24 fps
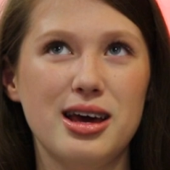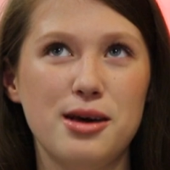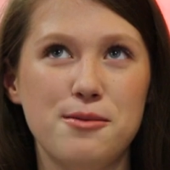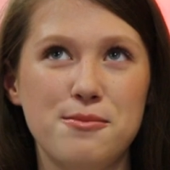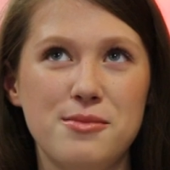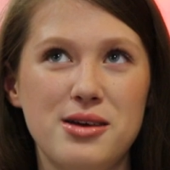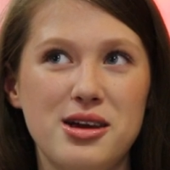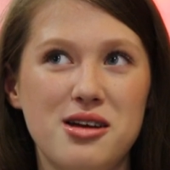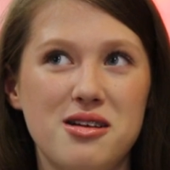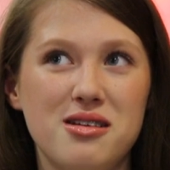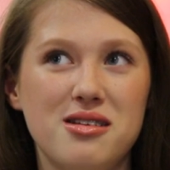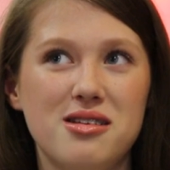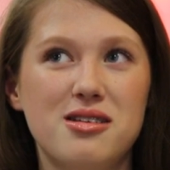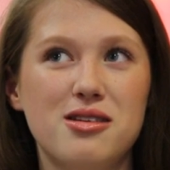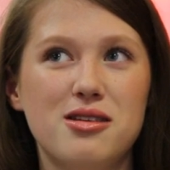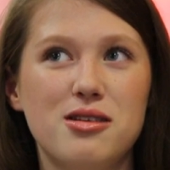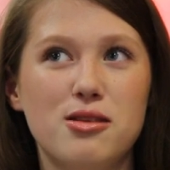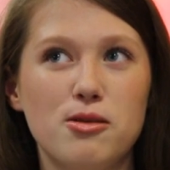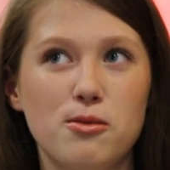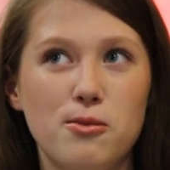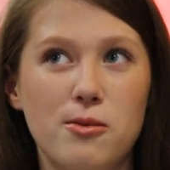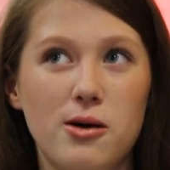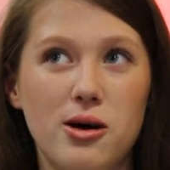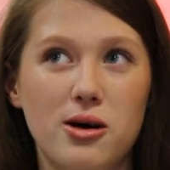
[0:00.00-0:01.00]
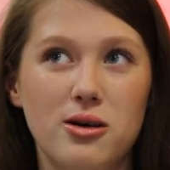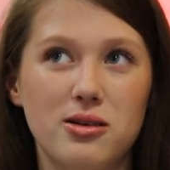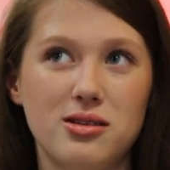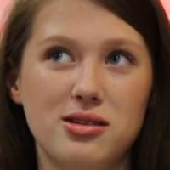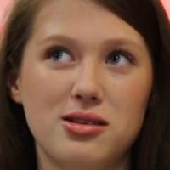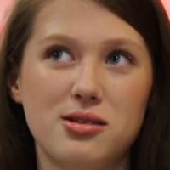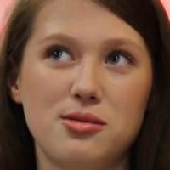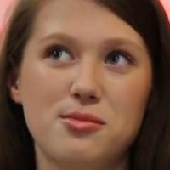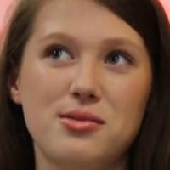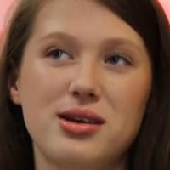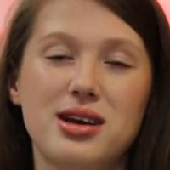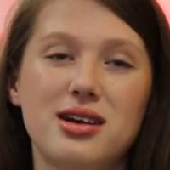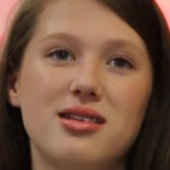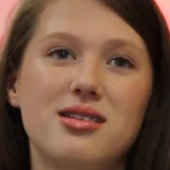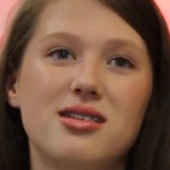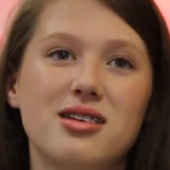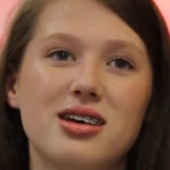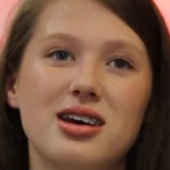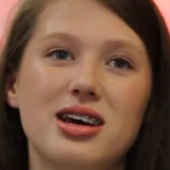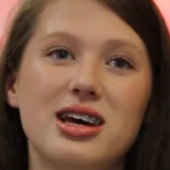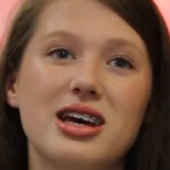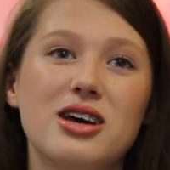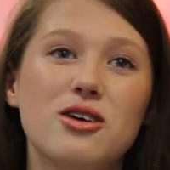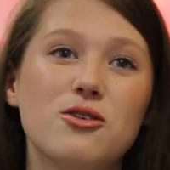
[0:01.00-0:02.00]
it means the world to me
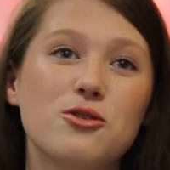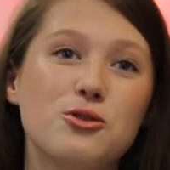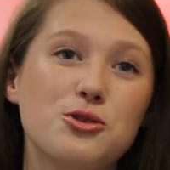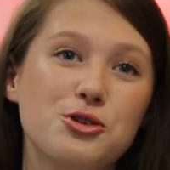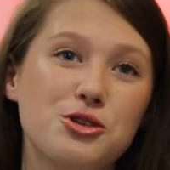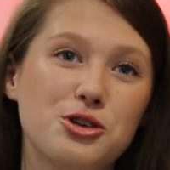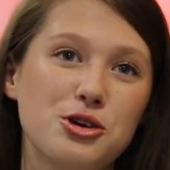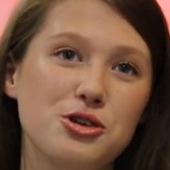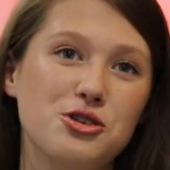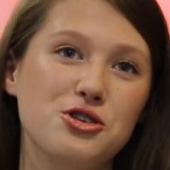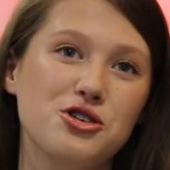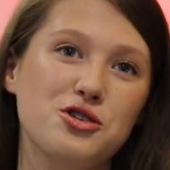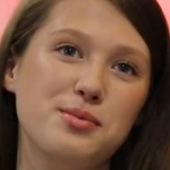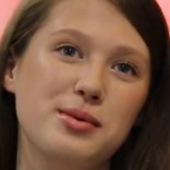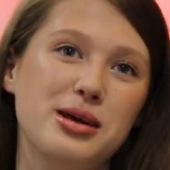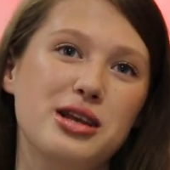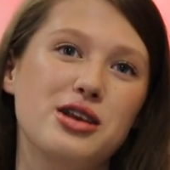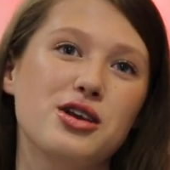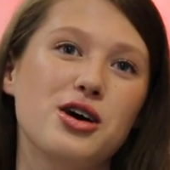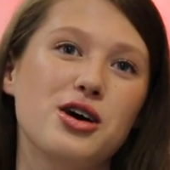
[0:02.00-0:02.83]
to also just be